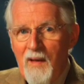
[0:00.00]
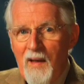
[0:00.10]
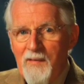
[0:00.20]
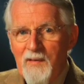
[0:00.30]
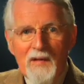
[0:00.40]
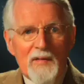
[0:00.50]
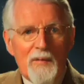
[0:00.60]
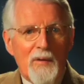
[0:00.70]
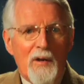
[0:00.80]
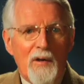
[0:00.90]
And yet
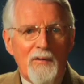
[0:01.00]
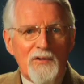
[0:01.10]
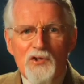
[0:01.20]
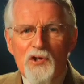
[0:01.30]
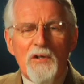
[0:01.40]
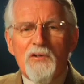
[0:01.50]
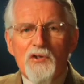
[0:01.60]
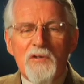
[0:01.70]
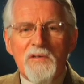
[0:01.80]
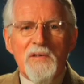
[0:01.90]
there are
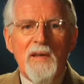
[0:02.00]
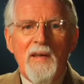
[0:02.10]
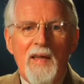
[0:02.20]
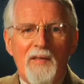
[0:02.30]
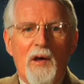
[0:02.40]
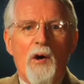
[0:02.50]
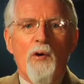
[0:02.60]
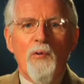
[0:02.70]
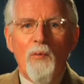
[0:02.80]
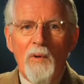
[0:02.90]
churches in the
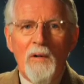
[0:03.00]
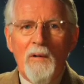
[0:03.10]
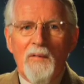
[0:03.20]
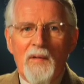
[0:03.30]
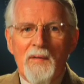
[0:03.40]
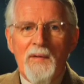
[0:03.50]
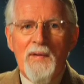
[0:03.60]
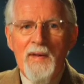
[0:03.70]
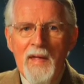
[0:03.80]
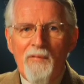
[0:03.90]
whole world that
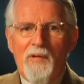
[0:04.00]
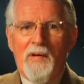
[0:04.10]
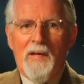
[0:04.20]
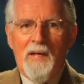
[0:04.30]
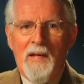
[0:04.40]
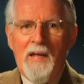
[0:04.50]
never